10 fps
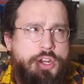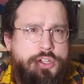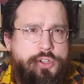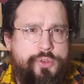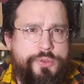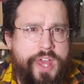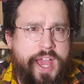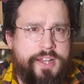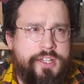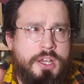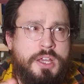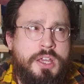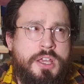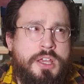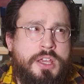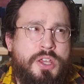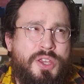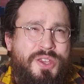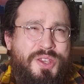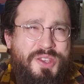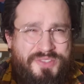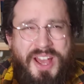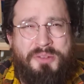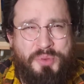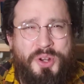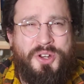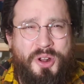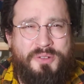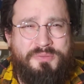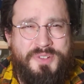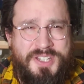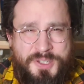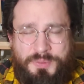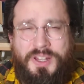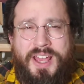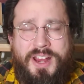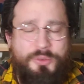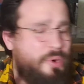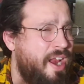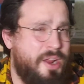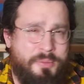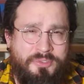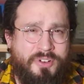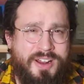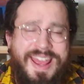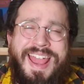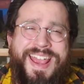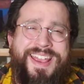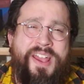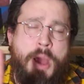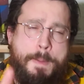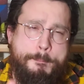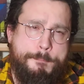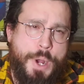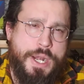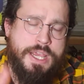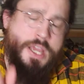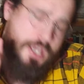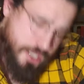do you do that? You've got to put it on display right up front. Hey, buddy,